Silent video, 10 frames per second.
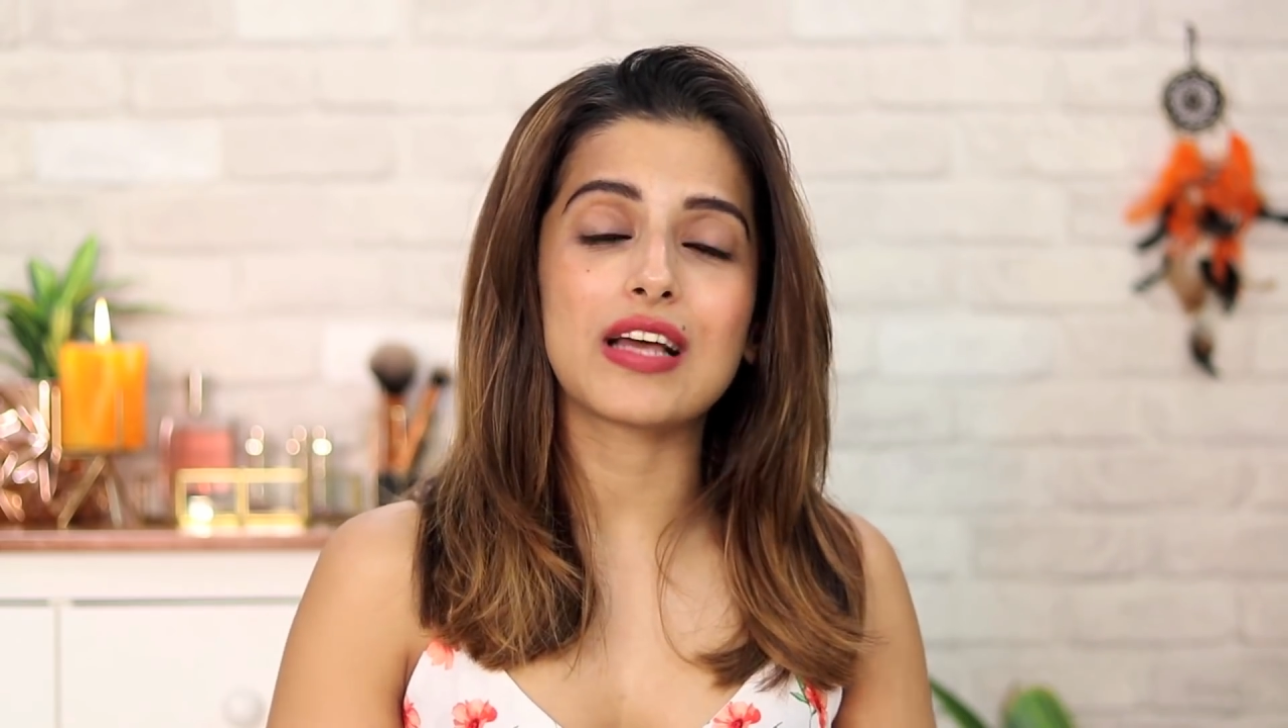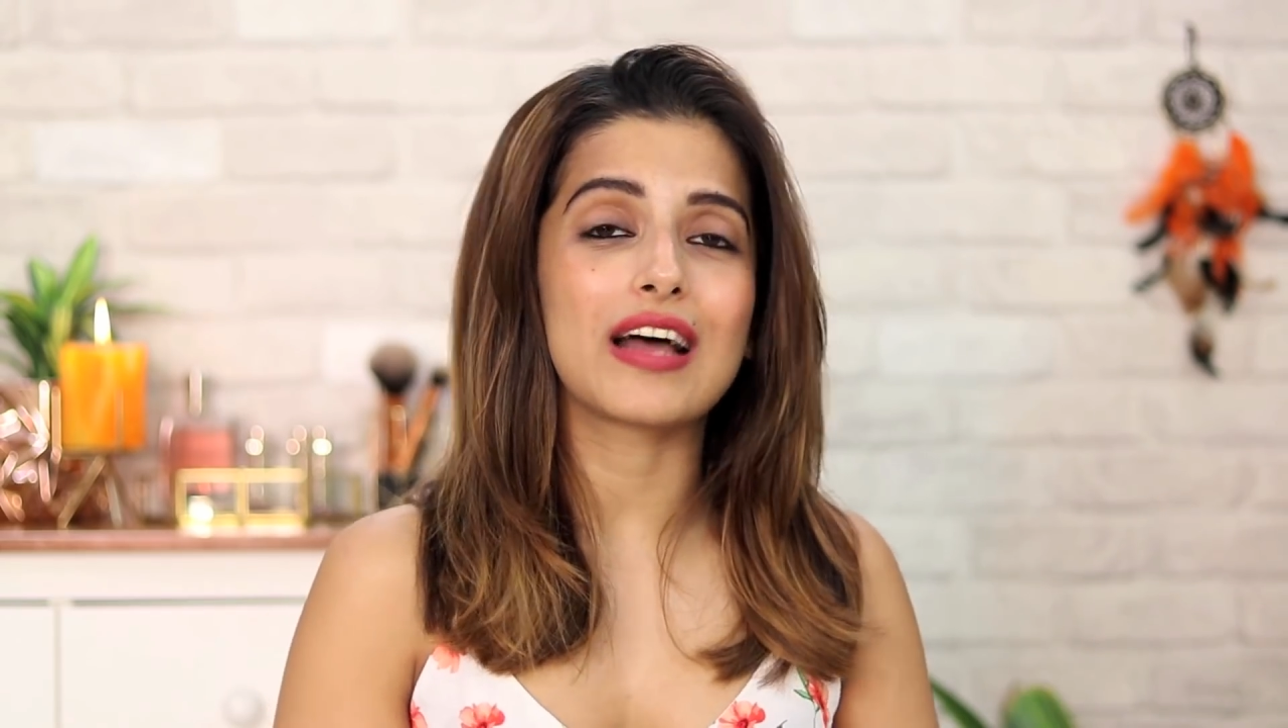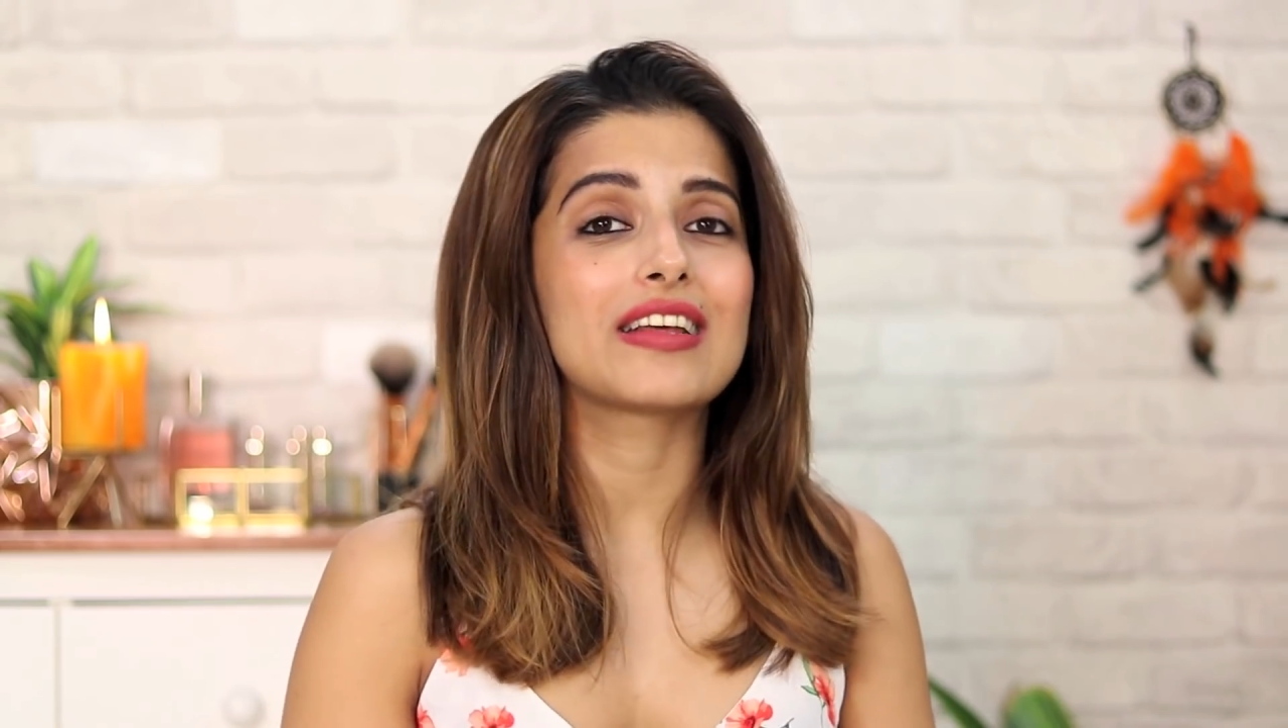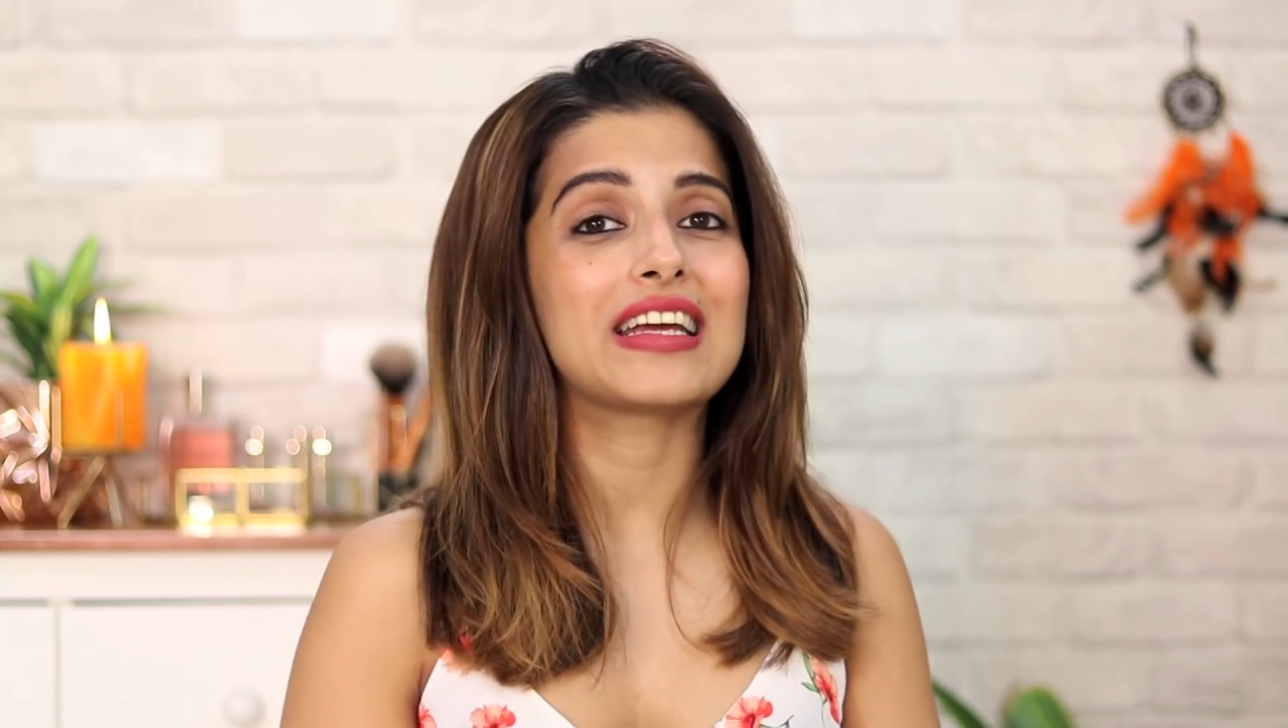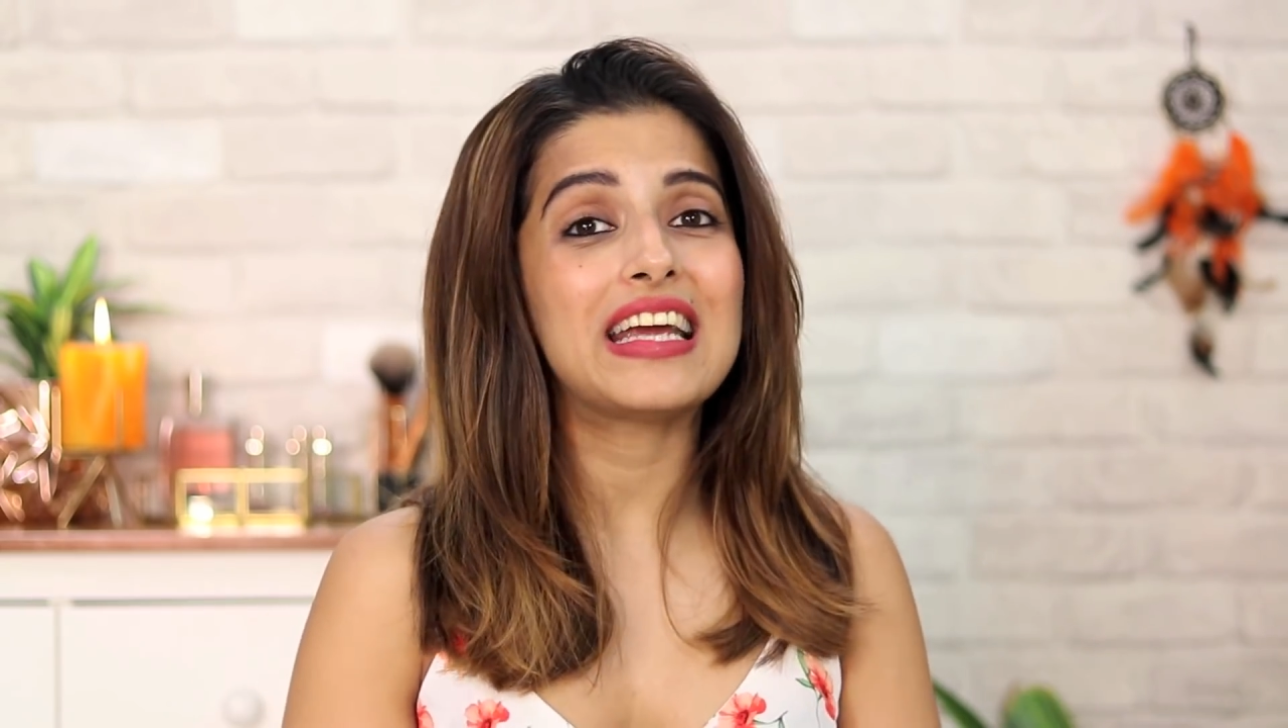
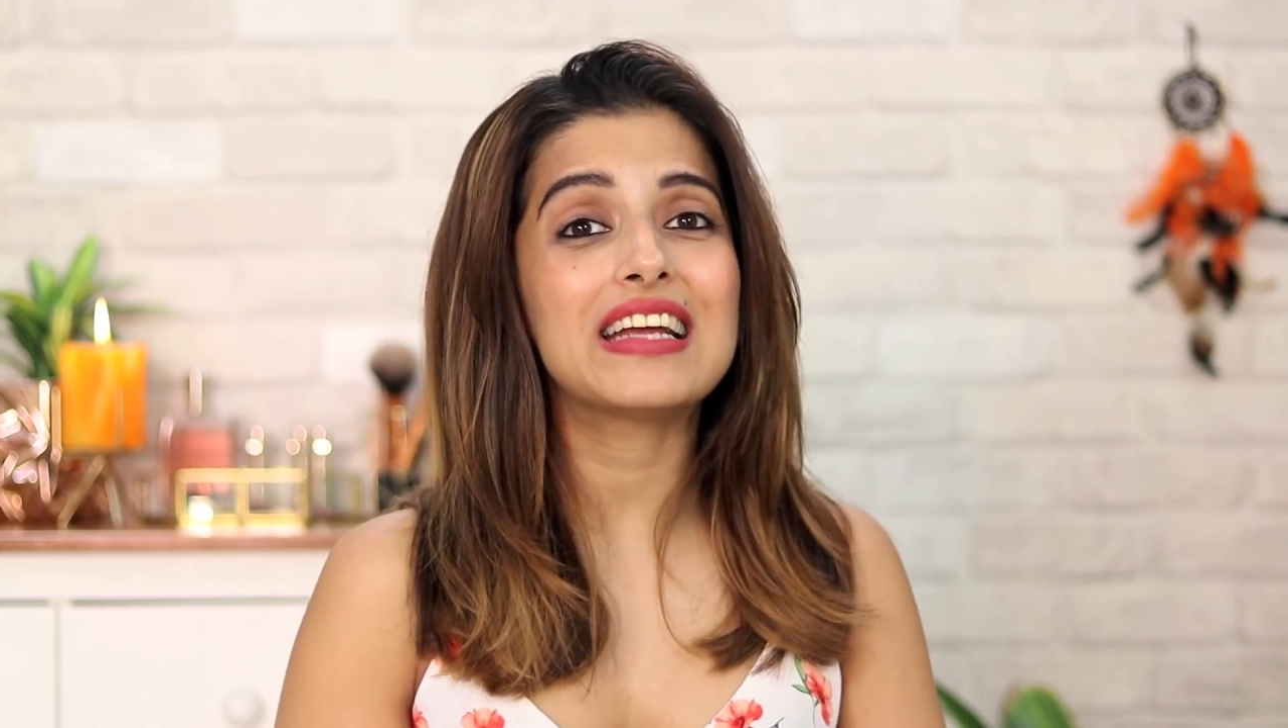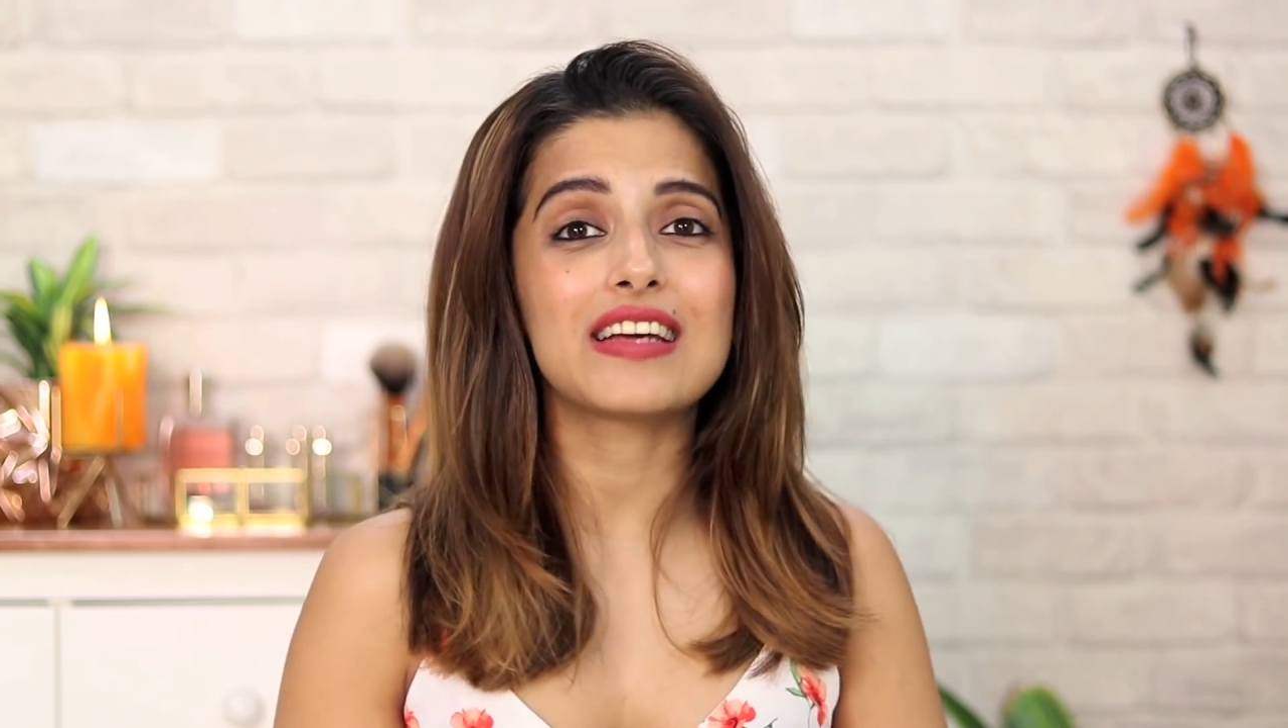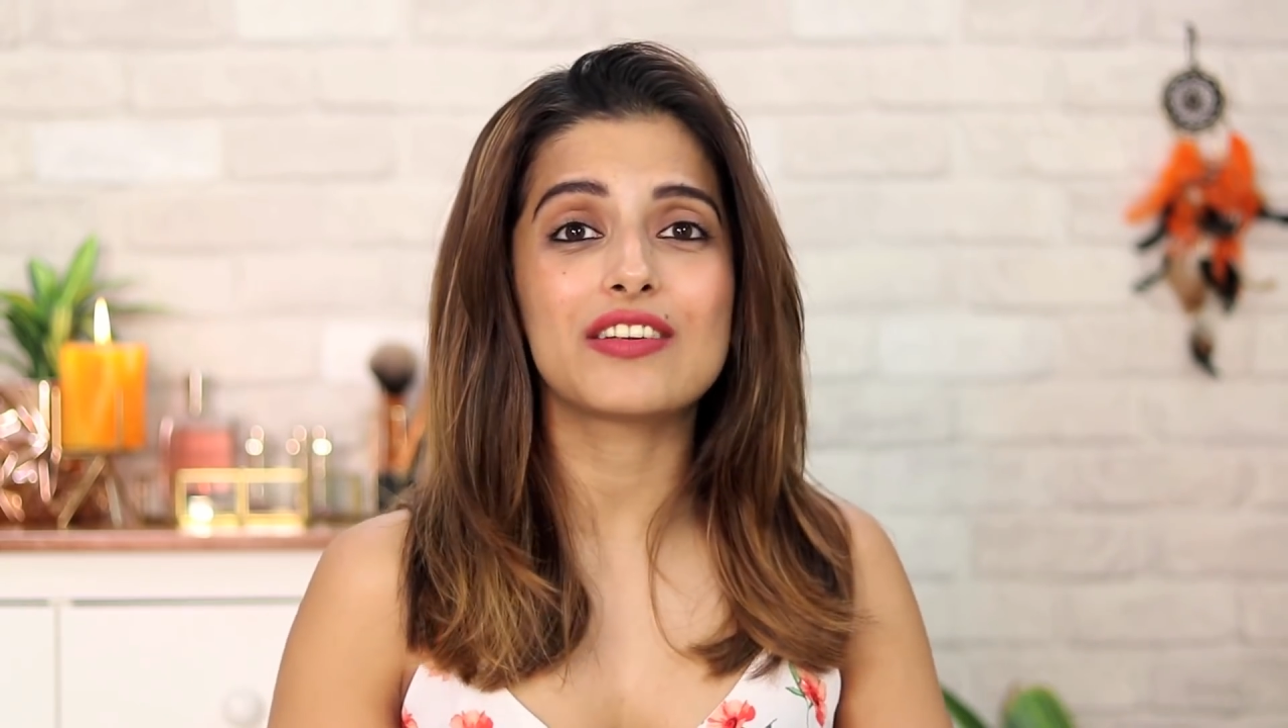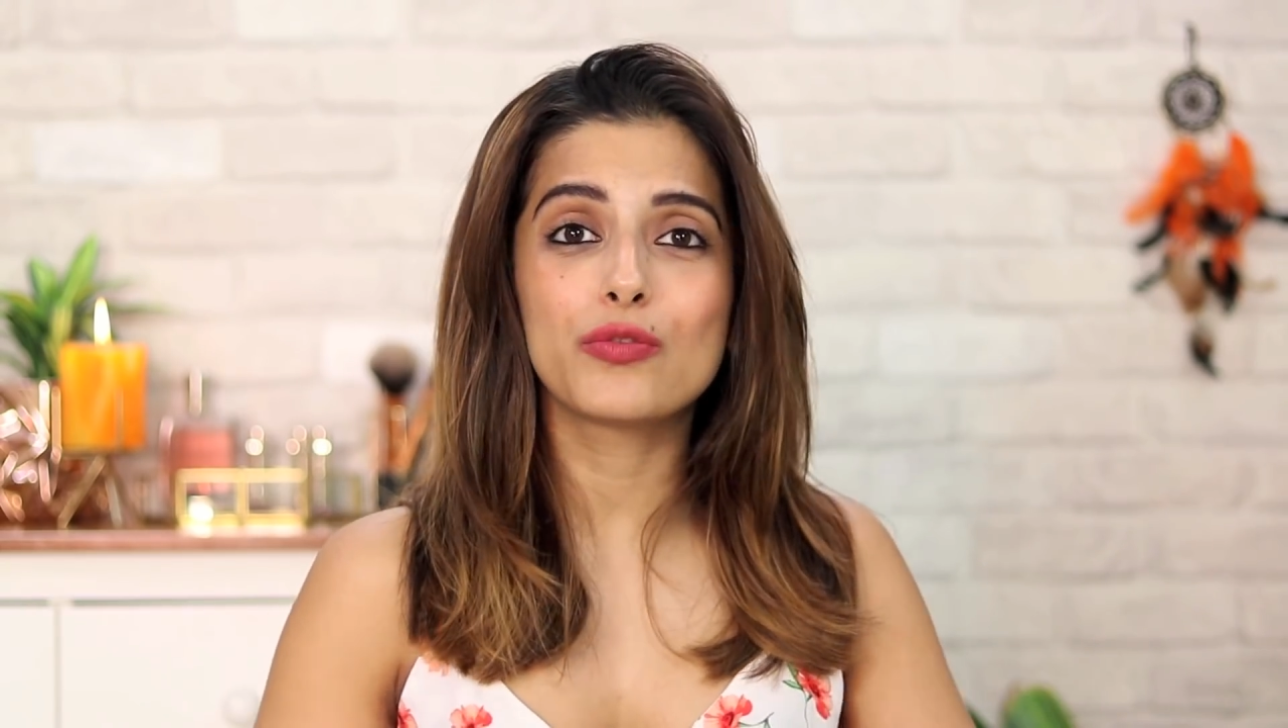and the heat and